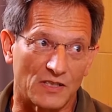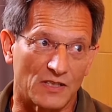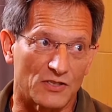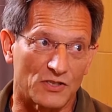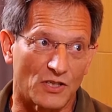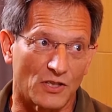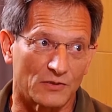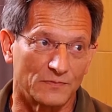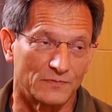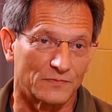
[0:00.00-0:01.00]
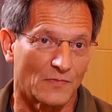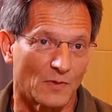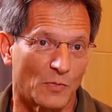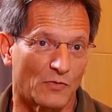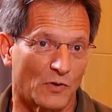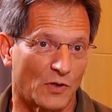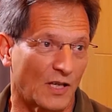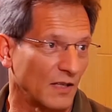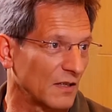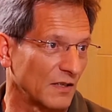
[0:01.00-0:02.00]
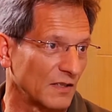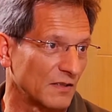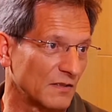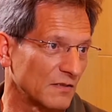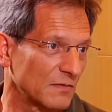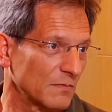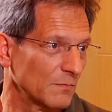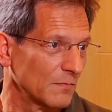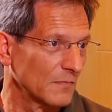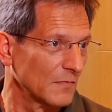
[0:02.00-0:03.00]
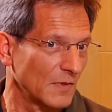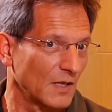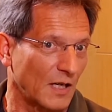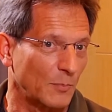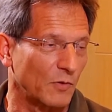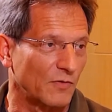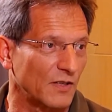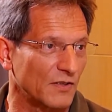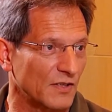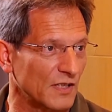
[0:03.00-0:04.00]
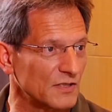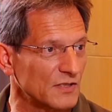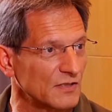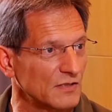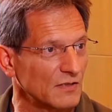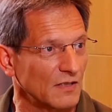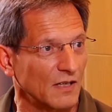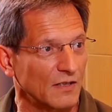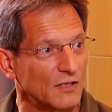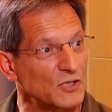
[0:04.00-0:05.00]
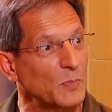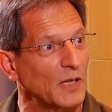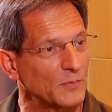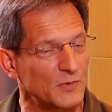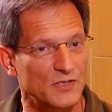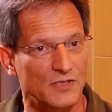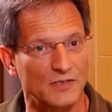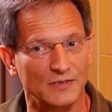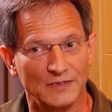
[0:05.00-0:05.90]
years ago. Before that, I did a couple of other things, other experiments.